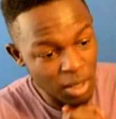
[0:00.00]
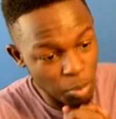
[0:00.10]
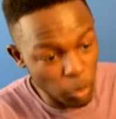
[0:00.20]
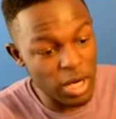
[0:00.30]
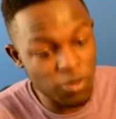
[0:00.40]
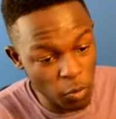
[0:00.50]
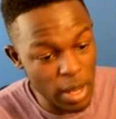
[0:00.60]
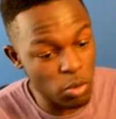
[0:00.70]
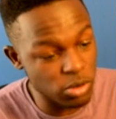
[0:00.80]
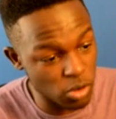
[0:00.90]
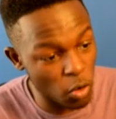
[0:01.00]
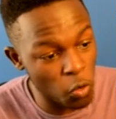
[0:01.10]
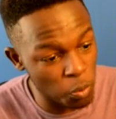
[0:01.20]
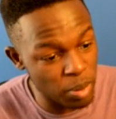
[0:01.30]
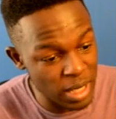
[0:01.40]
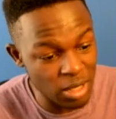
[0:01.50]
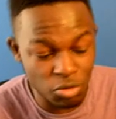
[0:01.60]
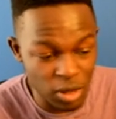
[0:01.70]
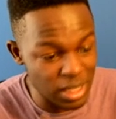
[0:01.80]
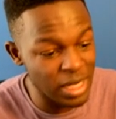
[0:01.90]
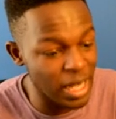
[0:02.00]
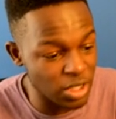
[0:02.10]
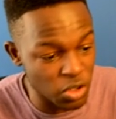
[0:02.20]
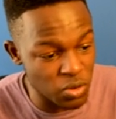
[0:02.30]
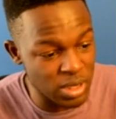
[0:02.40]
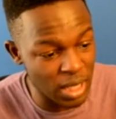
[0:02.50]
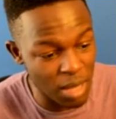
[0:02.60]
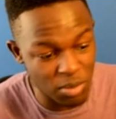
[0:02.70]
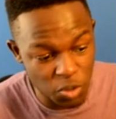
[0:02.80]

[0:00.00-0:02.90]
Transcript: Braithwaite was OP, really like using him,